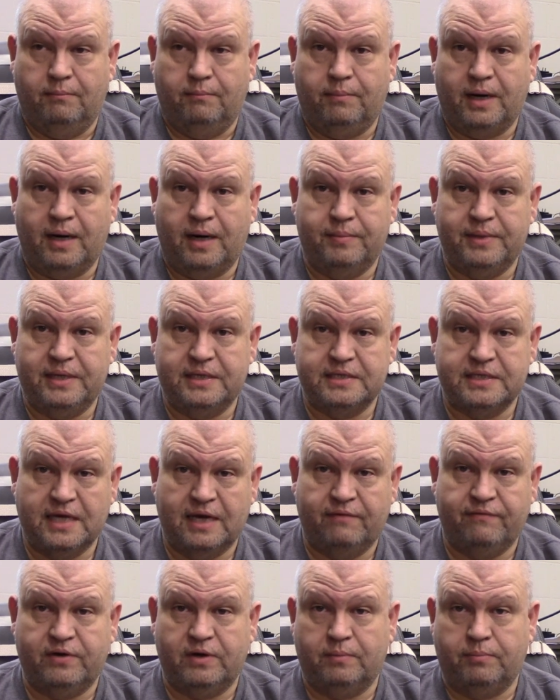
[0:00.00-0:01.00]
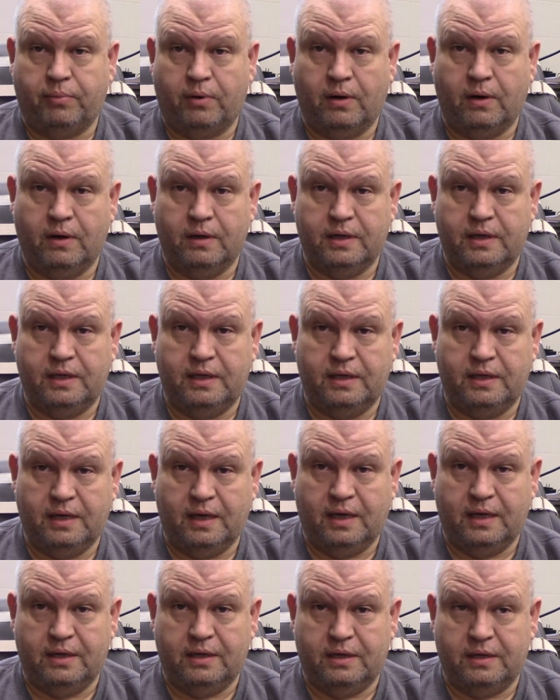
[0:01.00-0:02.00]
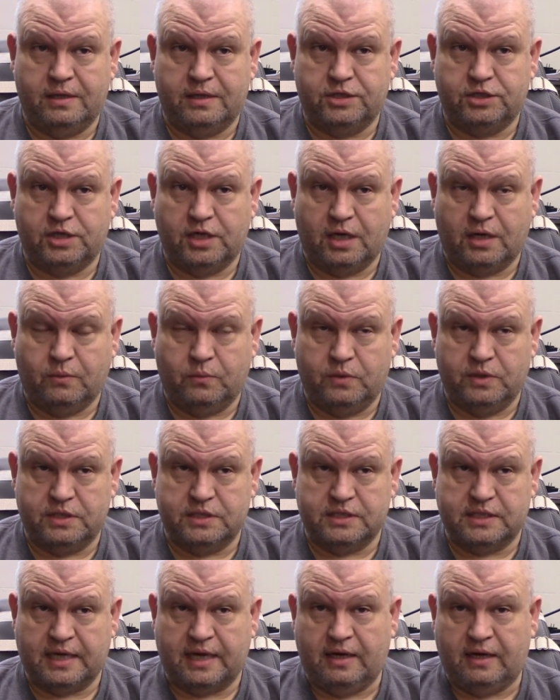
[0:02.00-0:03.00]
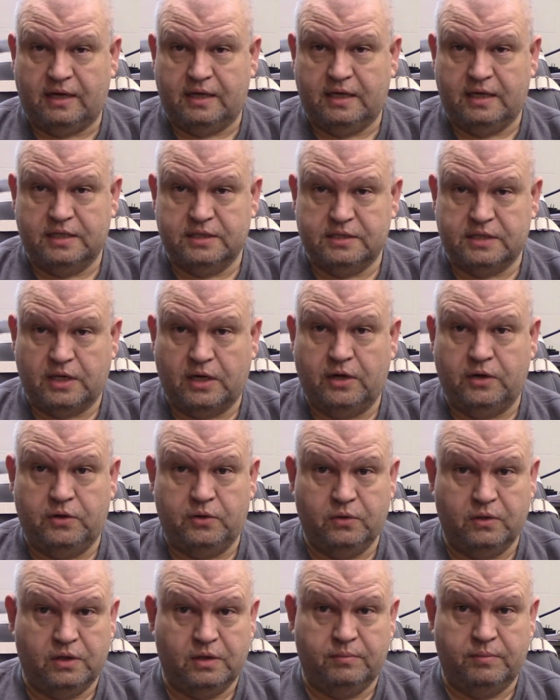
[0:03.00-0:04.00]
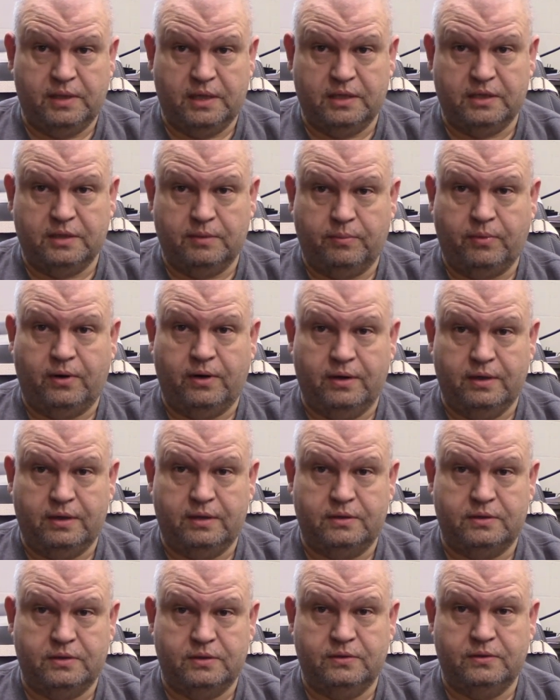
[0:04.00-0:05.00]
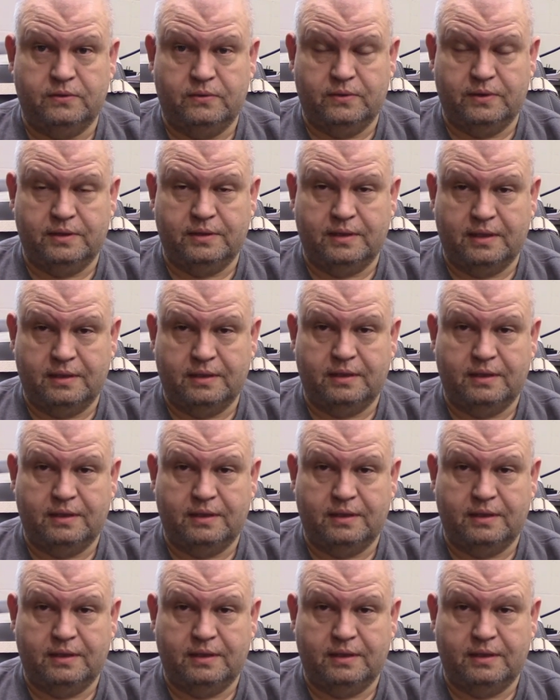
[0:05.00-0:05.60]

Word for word: bobby's having a party and you check with sally and say are you going to be at the party too and then